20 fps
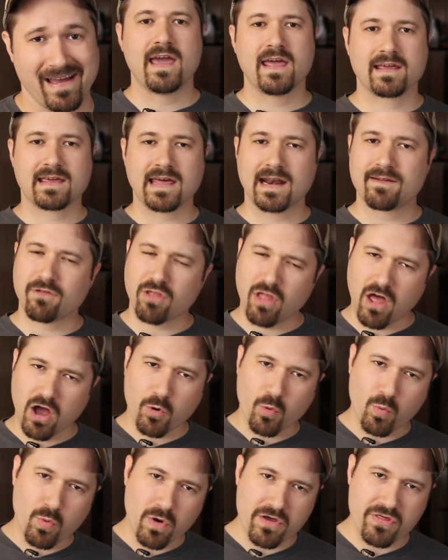And kind of
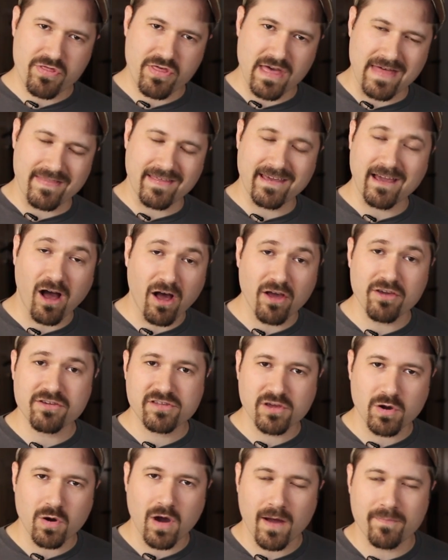along with that, they
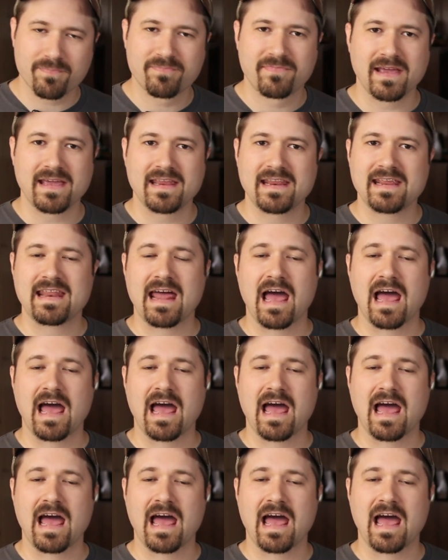also updated